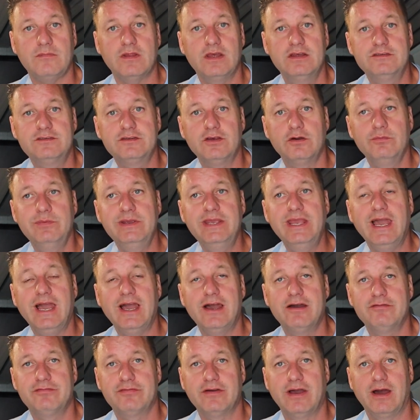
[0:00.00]
so we
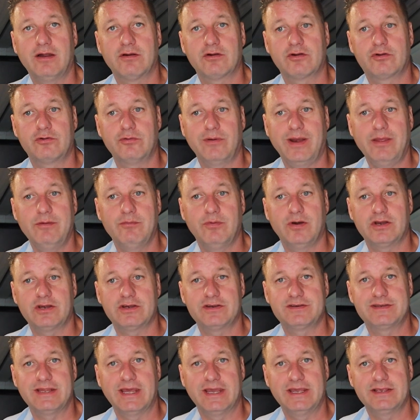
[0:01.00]
have our gray
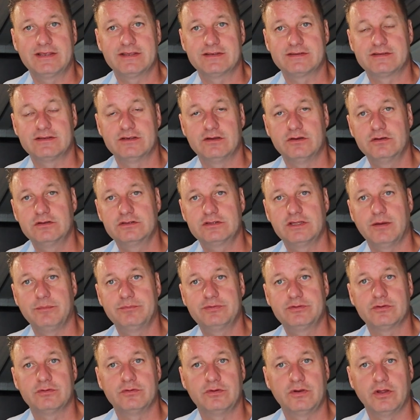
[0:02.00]
water tank is hooked
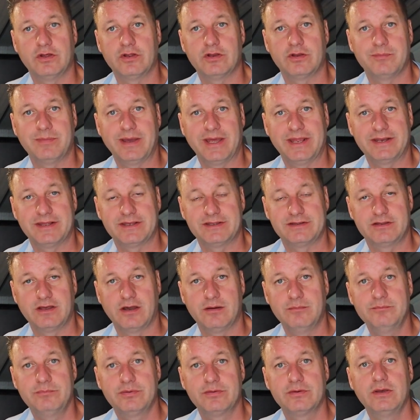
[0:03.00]
up to an automatic
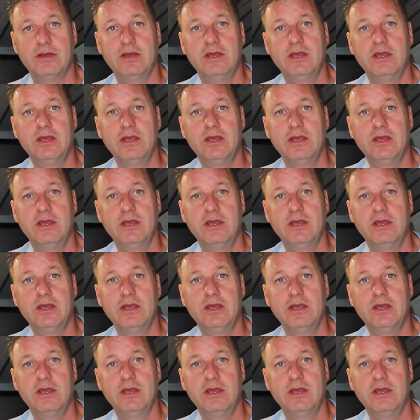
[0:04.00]
dump,